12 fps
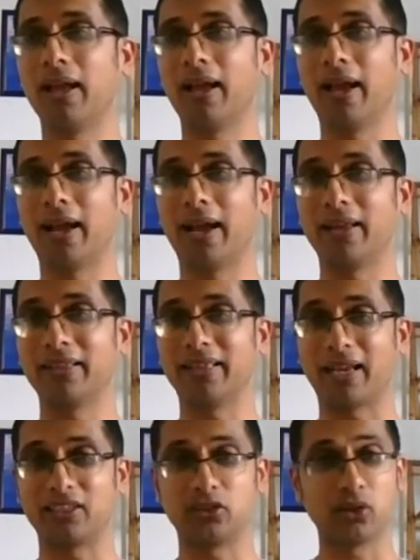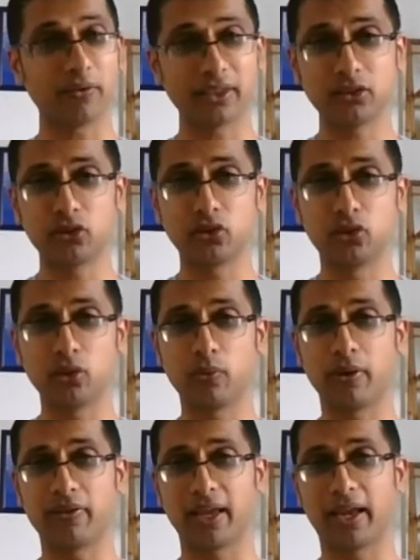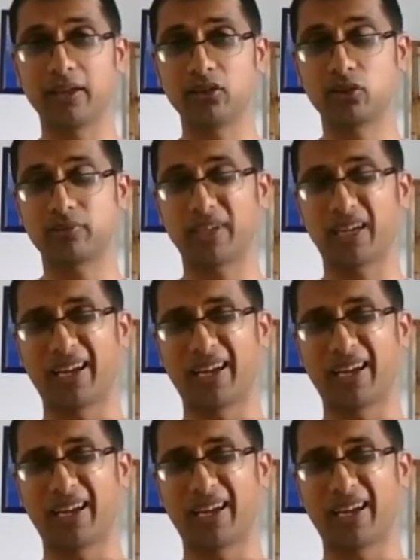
And it has nothing to do with age.